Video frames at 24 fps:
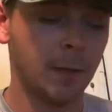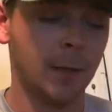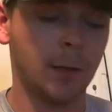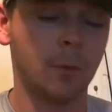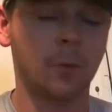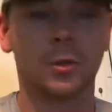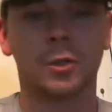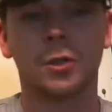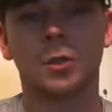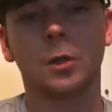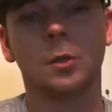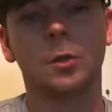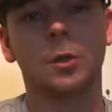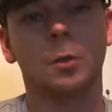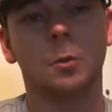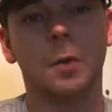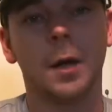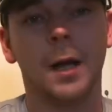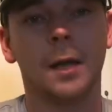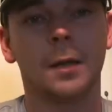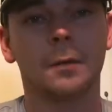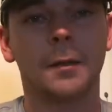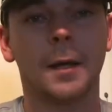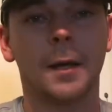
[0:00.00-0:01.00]
I will show you
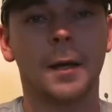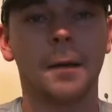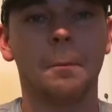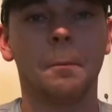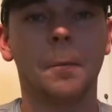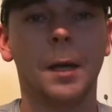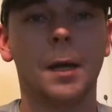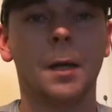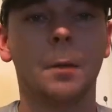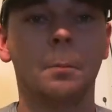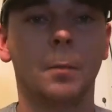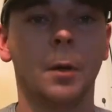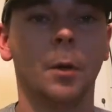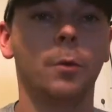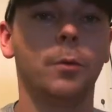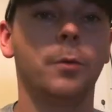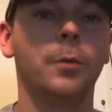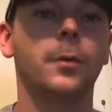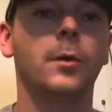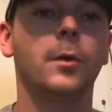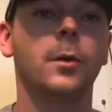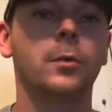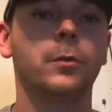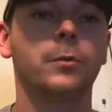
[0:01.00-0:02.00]
guys how to make both
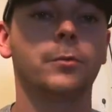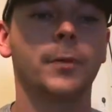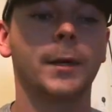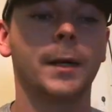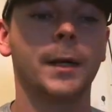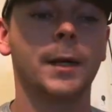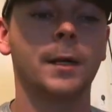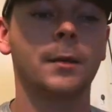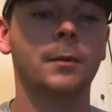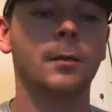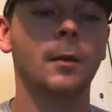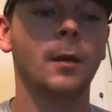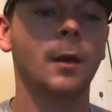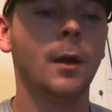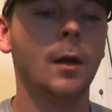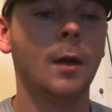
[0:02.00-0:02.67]
of those rigs.